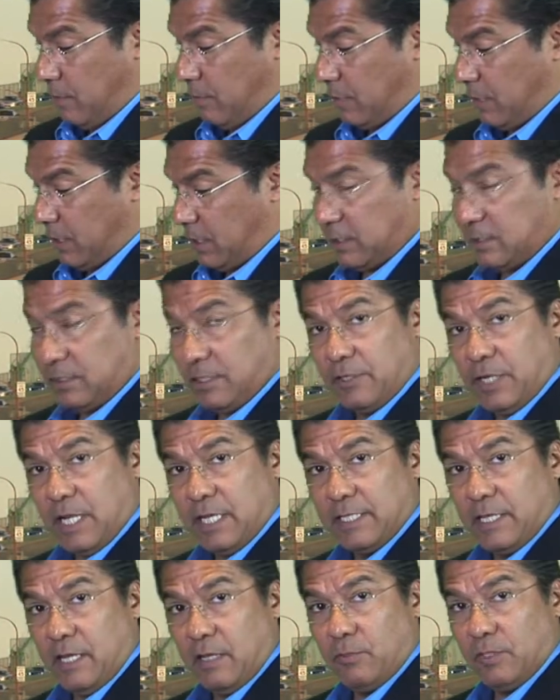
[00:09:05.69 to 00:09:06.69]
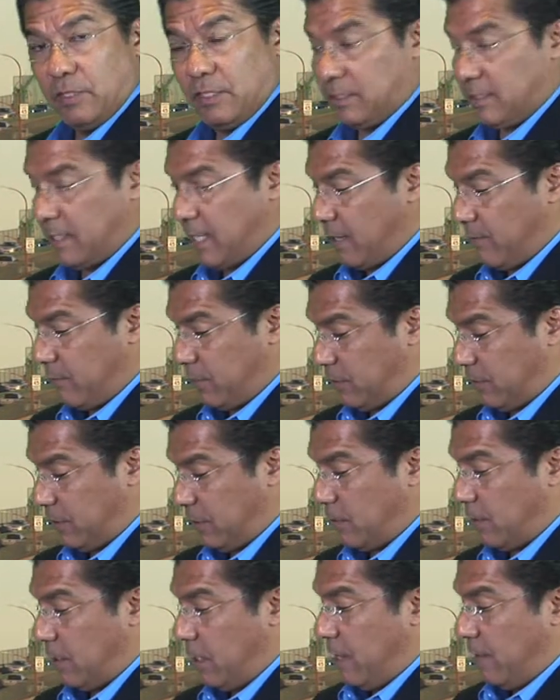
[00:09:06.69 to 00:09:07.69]
because they're not done with the day, but
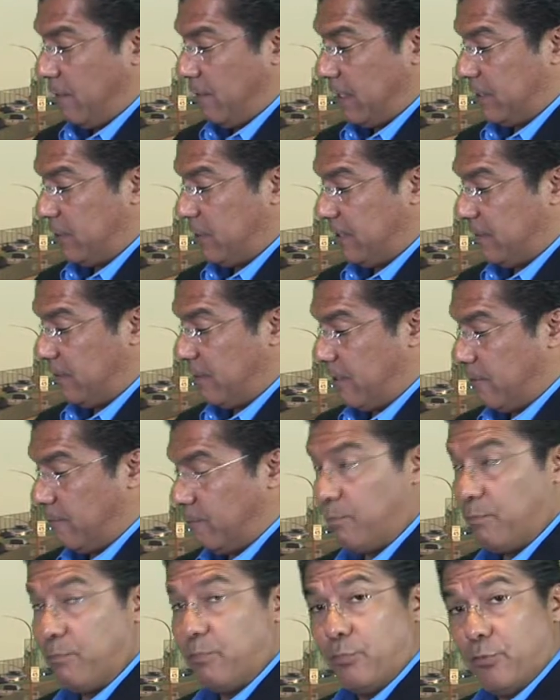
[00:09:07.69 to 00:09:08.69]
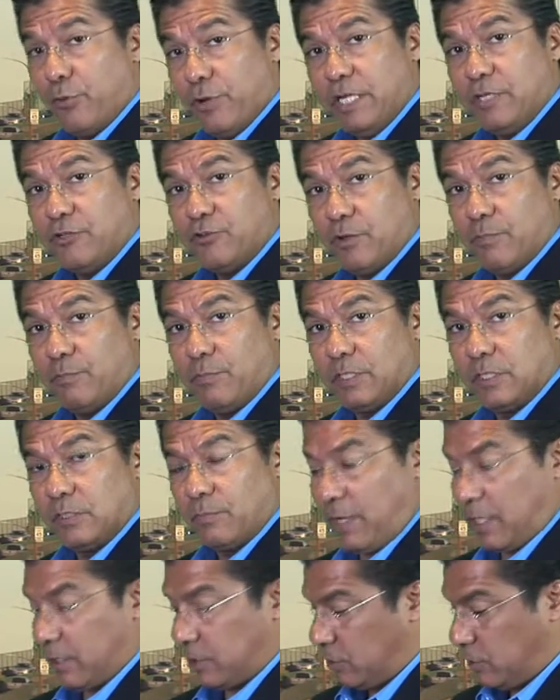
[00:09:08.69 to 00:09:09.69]
they did their pre-trip
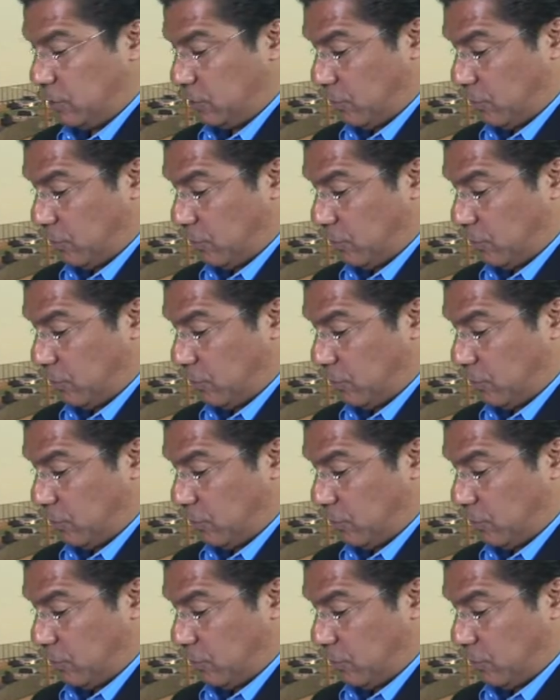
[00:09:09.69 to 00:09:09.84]
inspection.